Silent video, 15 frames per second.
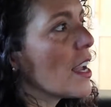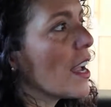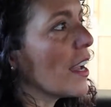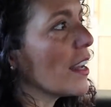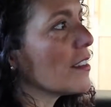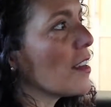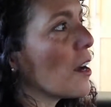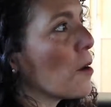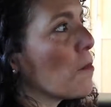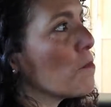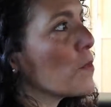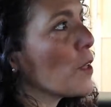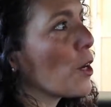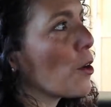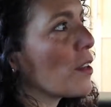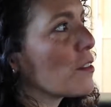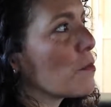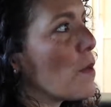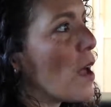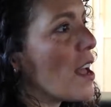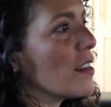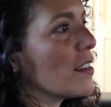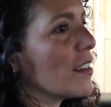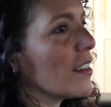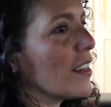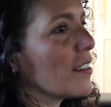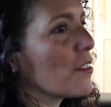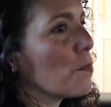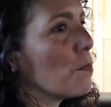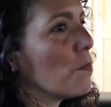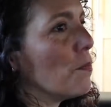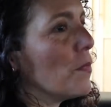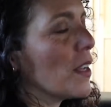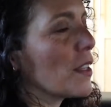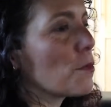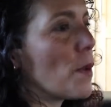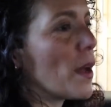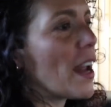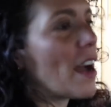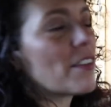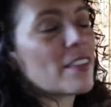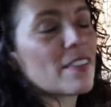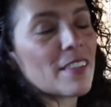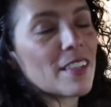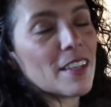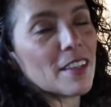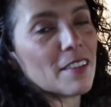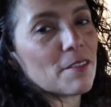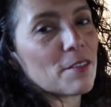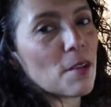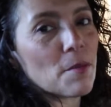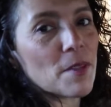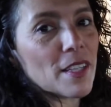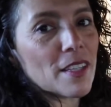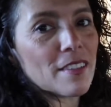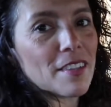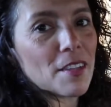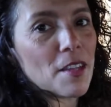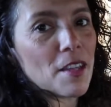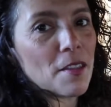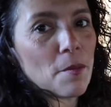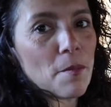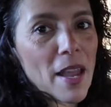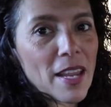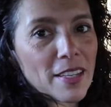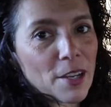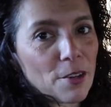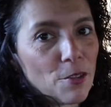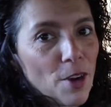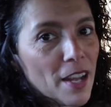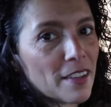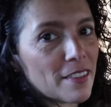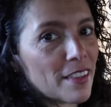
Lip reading: And it's been obviously something that's in the making, right?